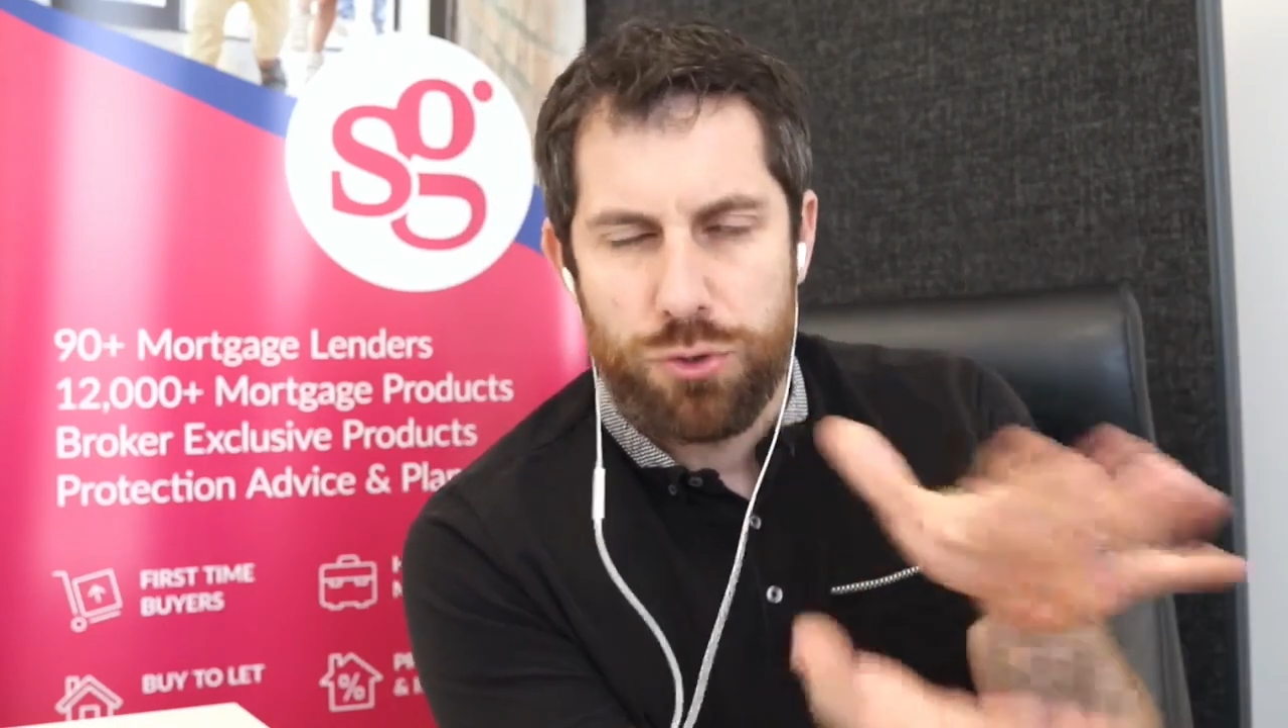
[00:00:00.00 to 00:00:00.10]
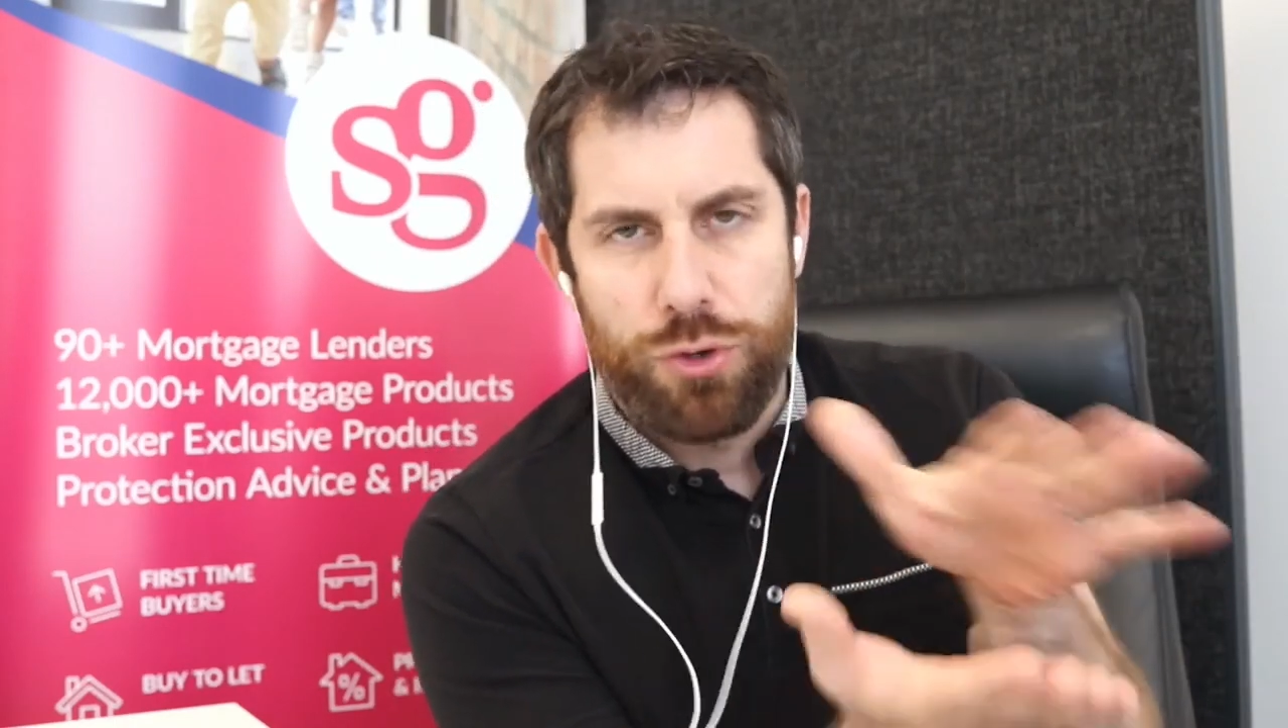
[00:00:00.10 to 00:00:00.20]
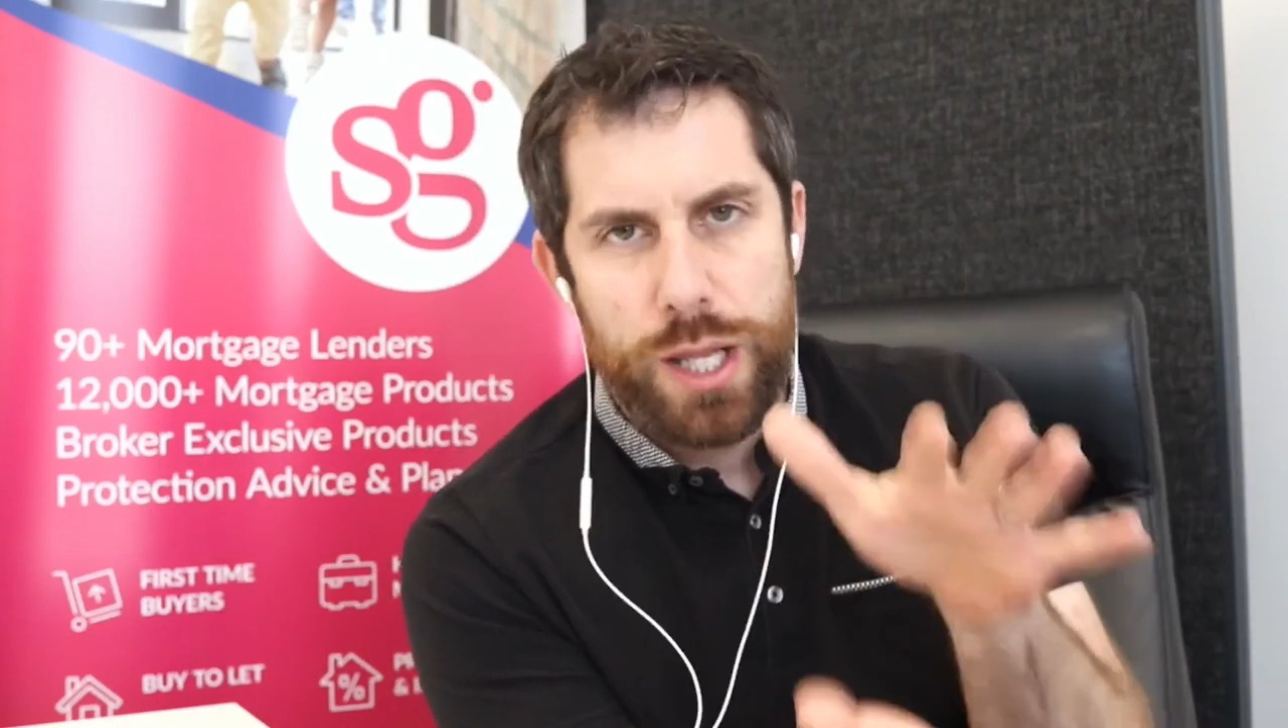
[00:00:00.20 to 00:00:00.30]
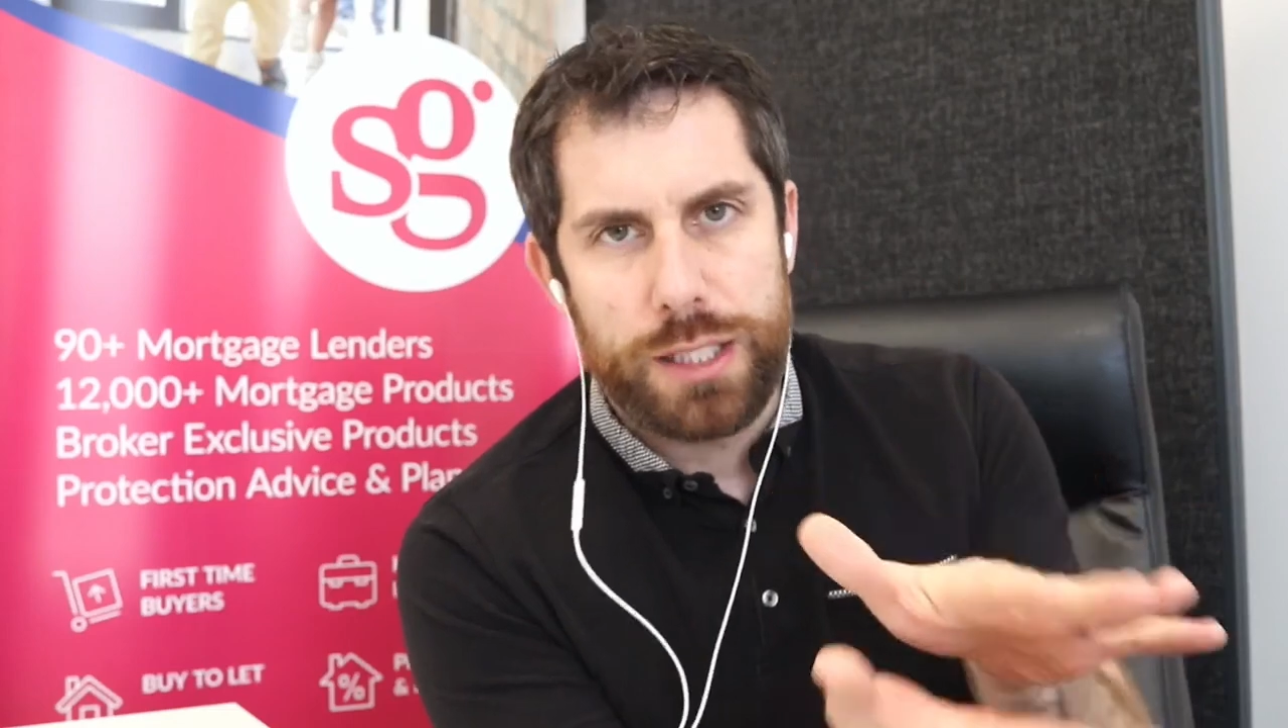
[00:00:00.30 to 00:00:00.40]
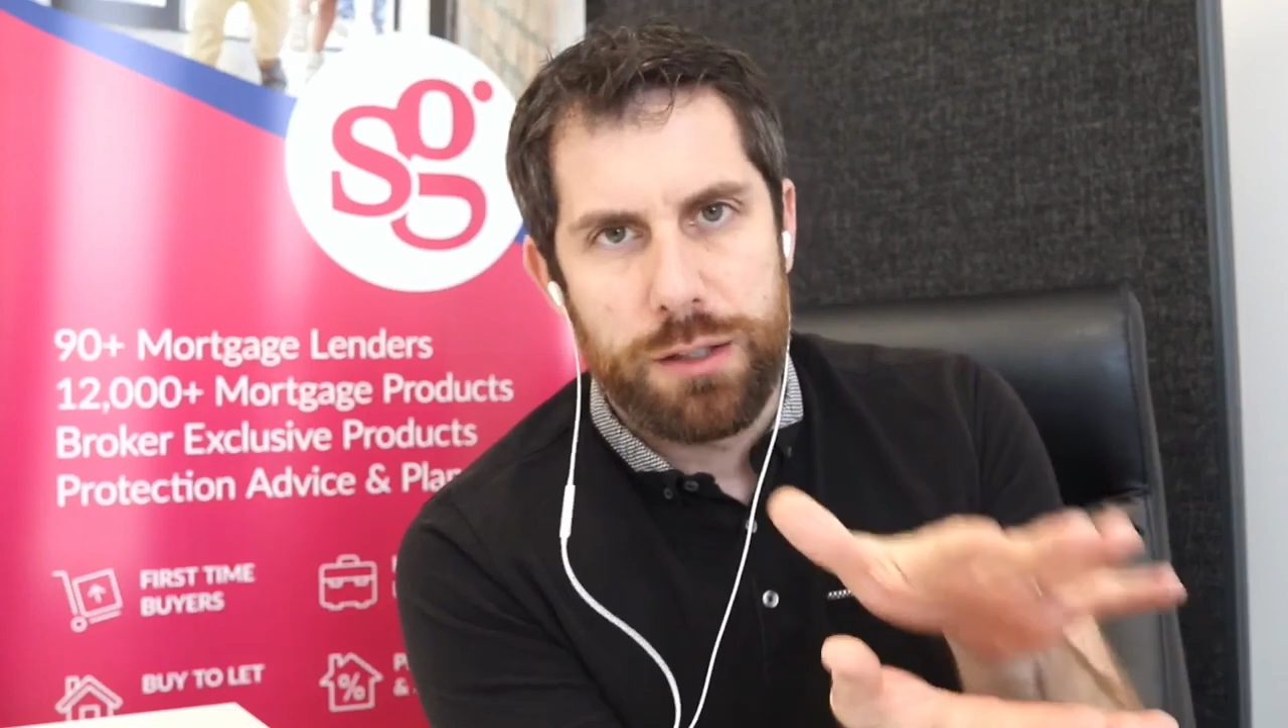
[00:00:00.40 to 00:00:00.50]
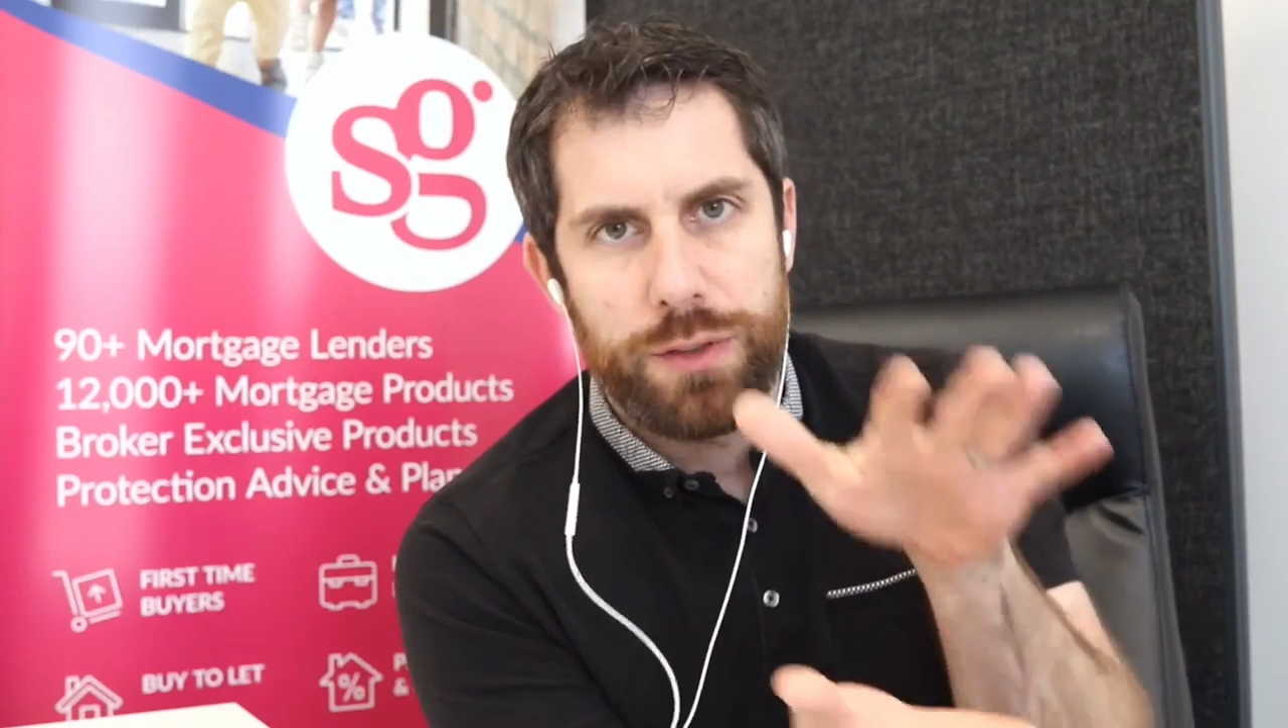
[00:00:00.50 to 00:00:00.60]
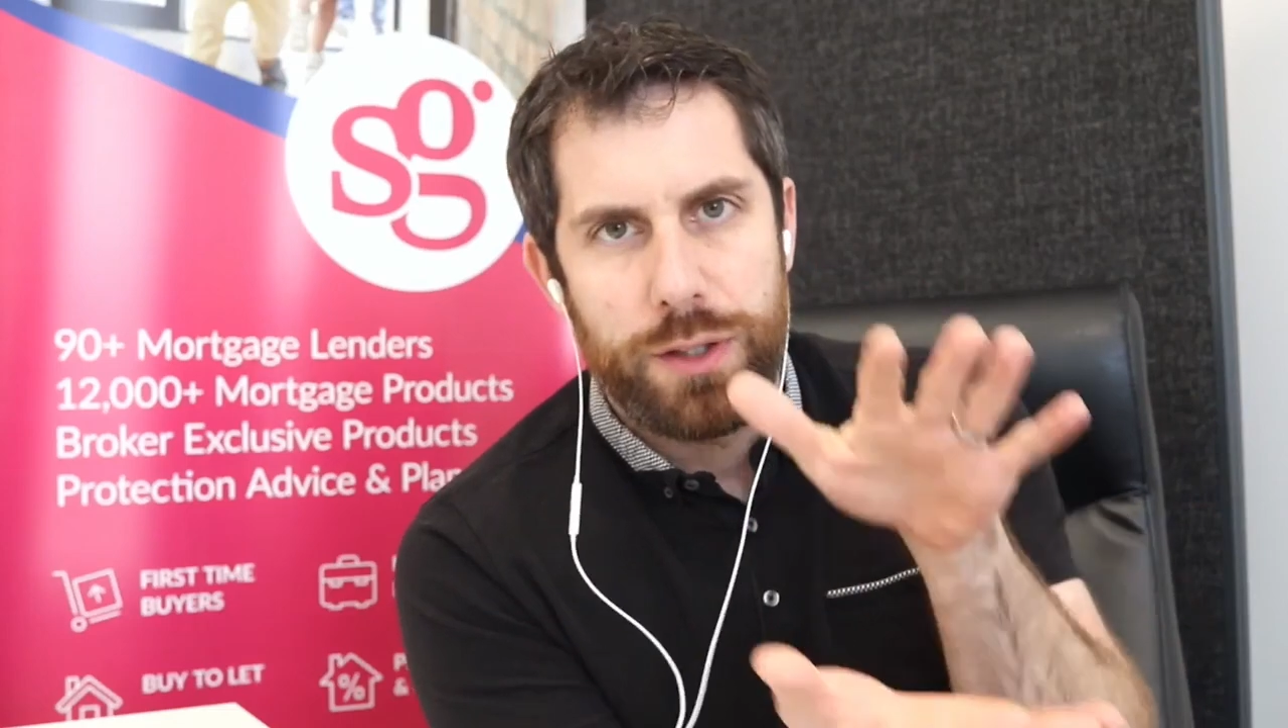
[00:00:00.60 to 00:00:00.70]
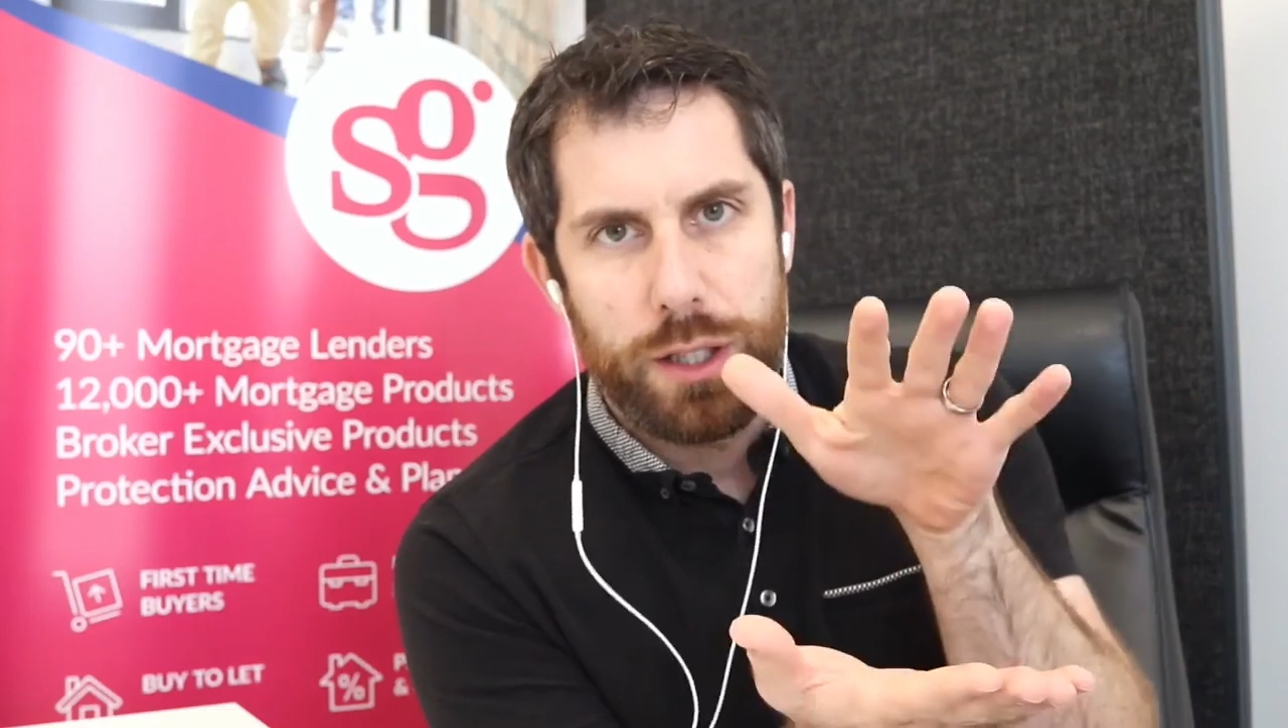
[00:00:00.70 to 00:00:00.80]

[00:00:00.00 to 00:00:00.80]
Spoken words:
relative